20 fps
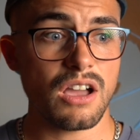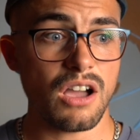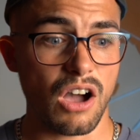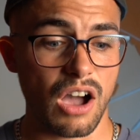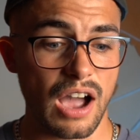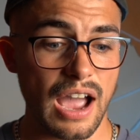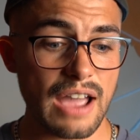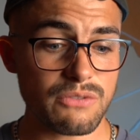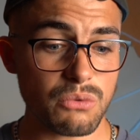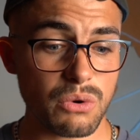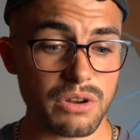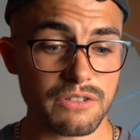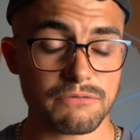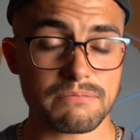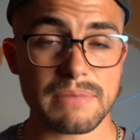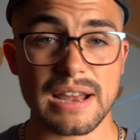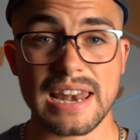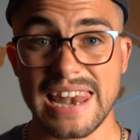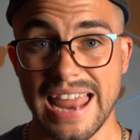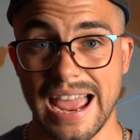I have one for
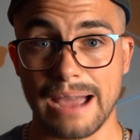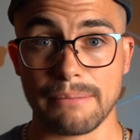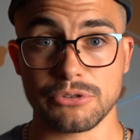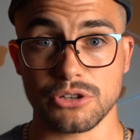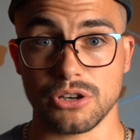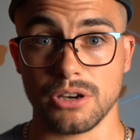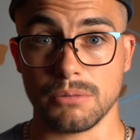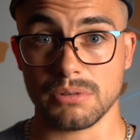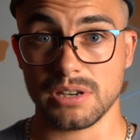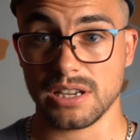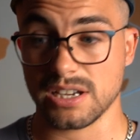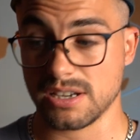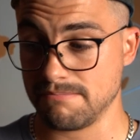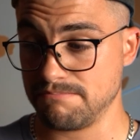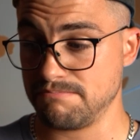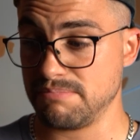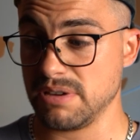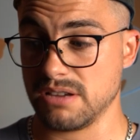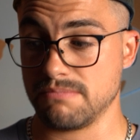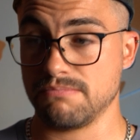my laptop, like a
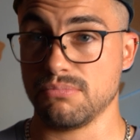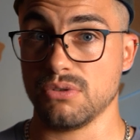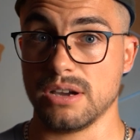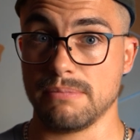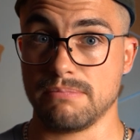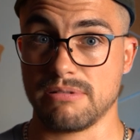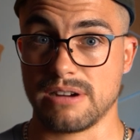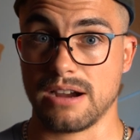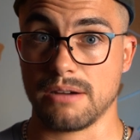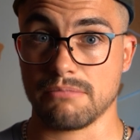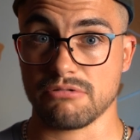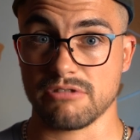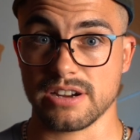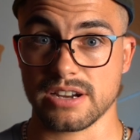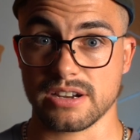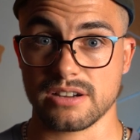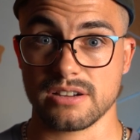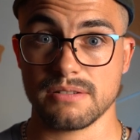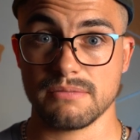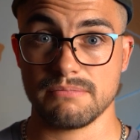big boy power
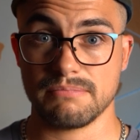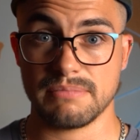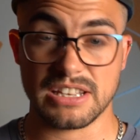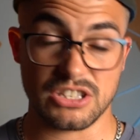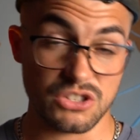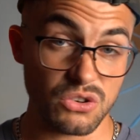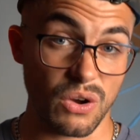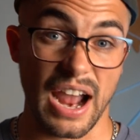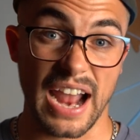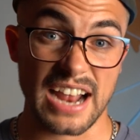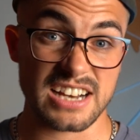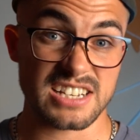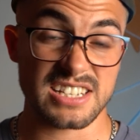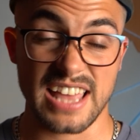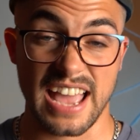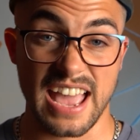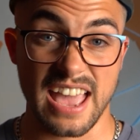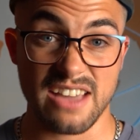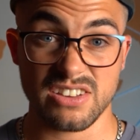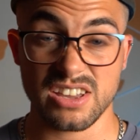brick. It's not actually
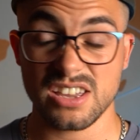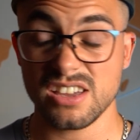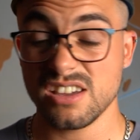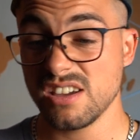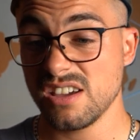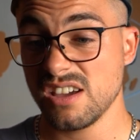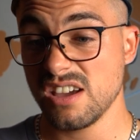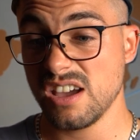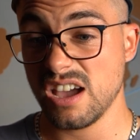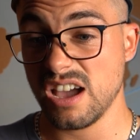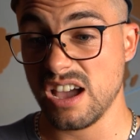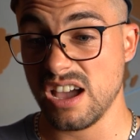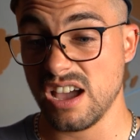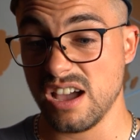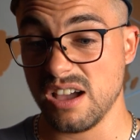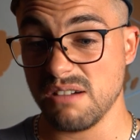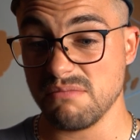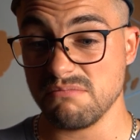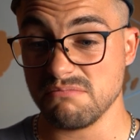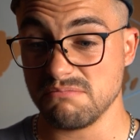that heavy,
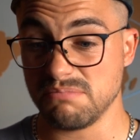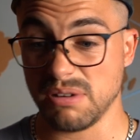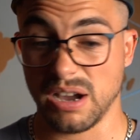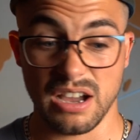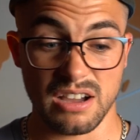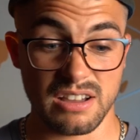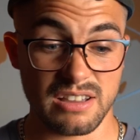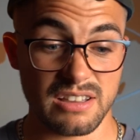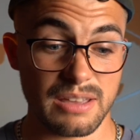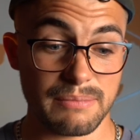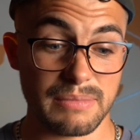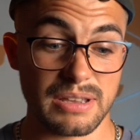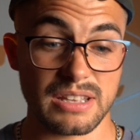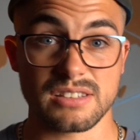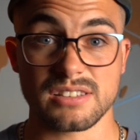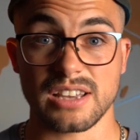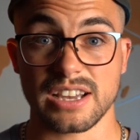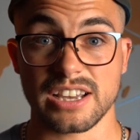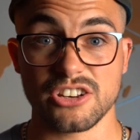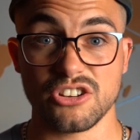but it
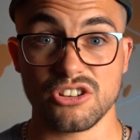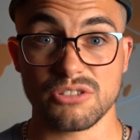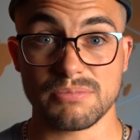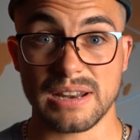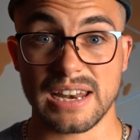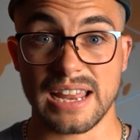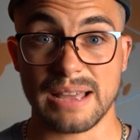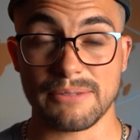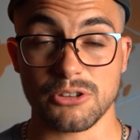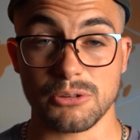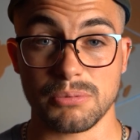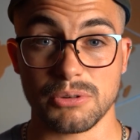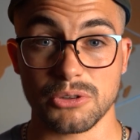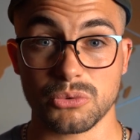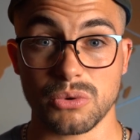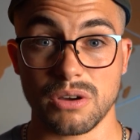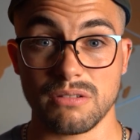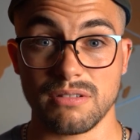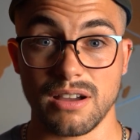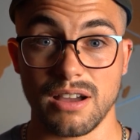means I can use my laptop on
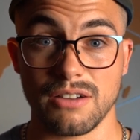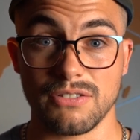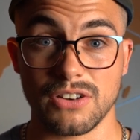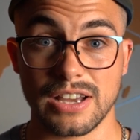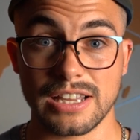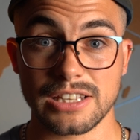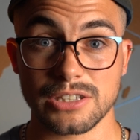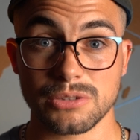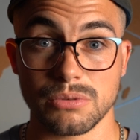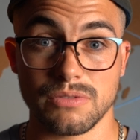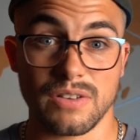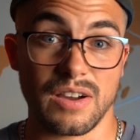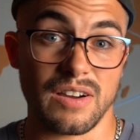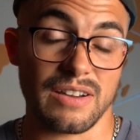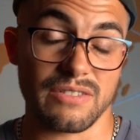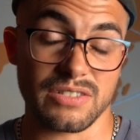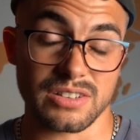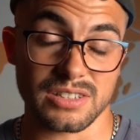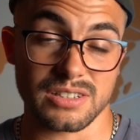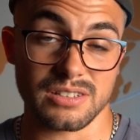12-hour flights without
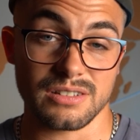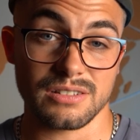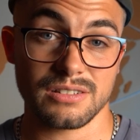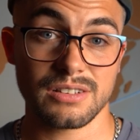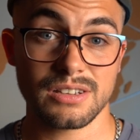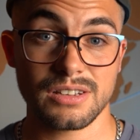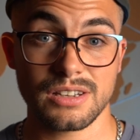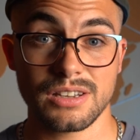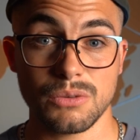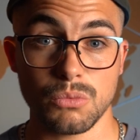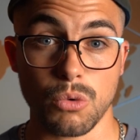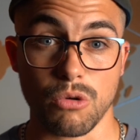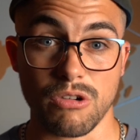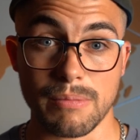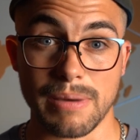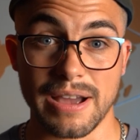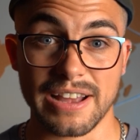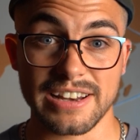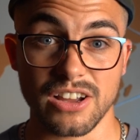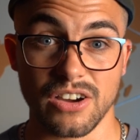having to worry
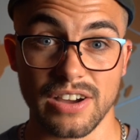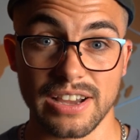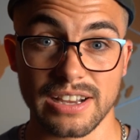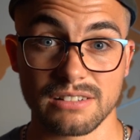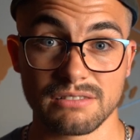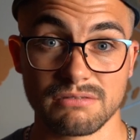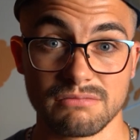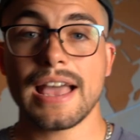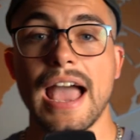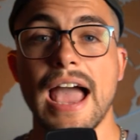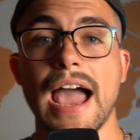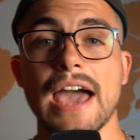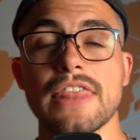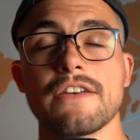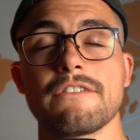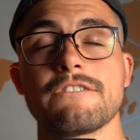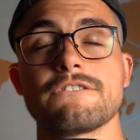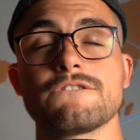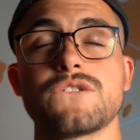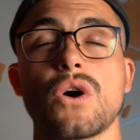about it dying. And
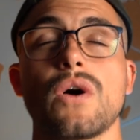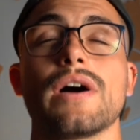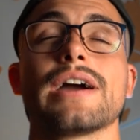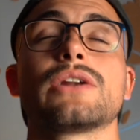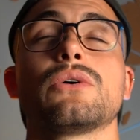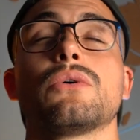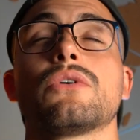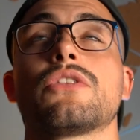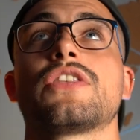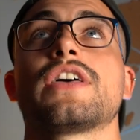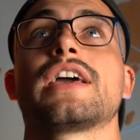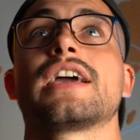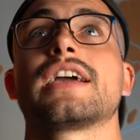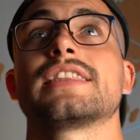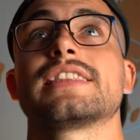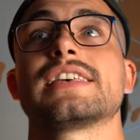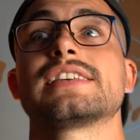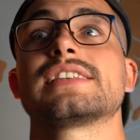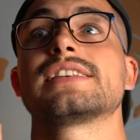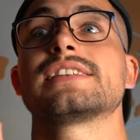the final
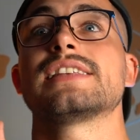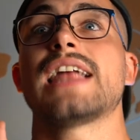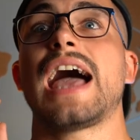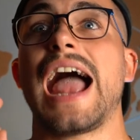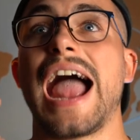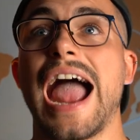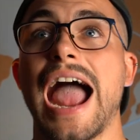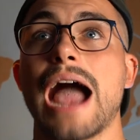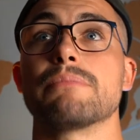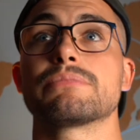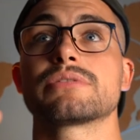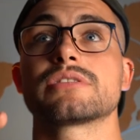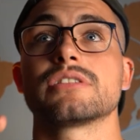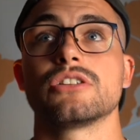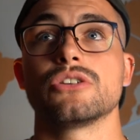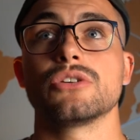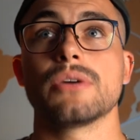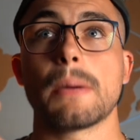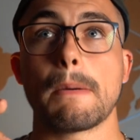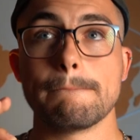thing, this is an
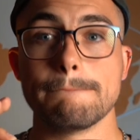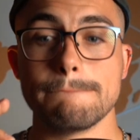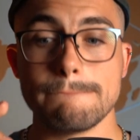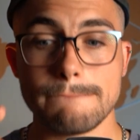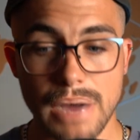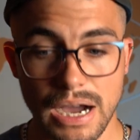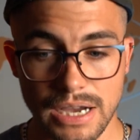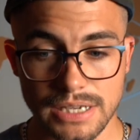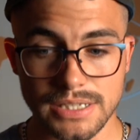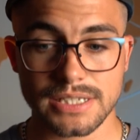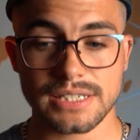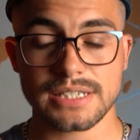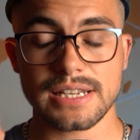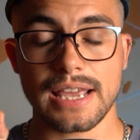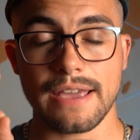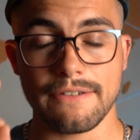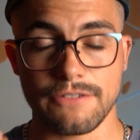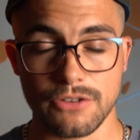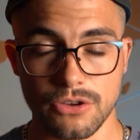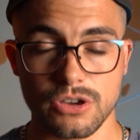absolute must
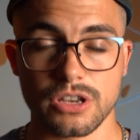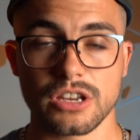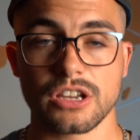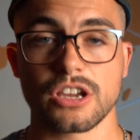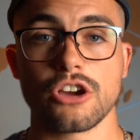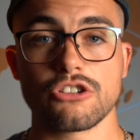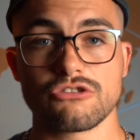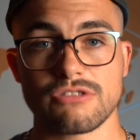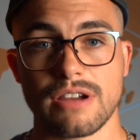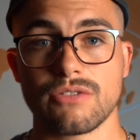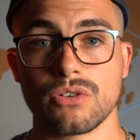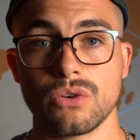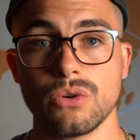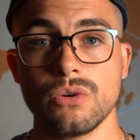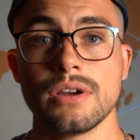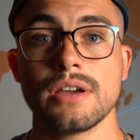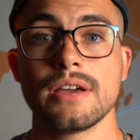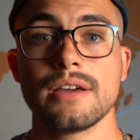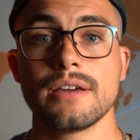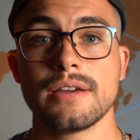if you're going to go
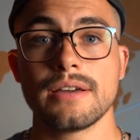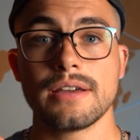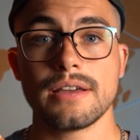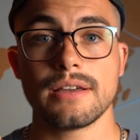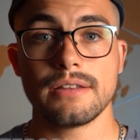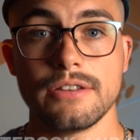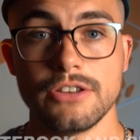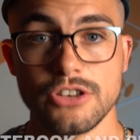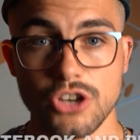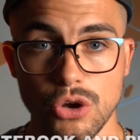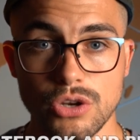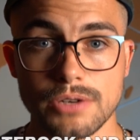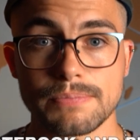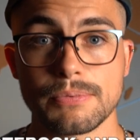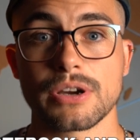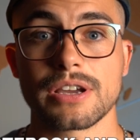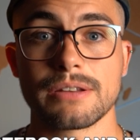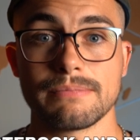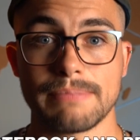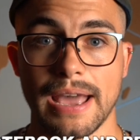travel:
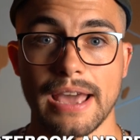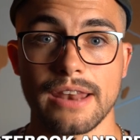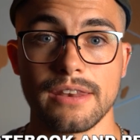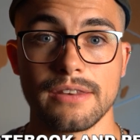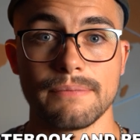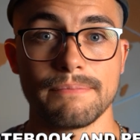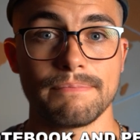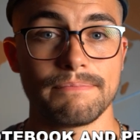notebook and pen.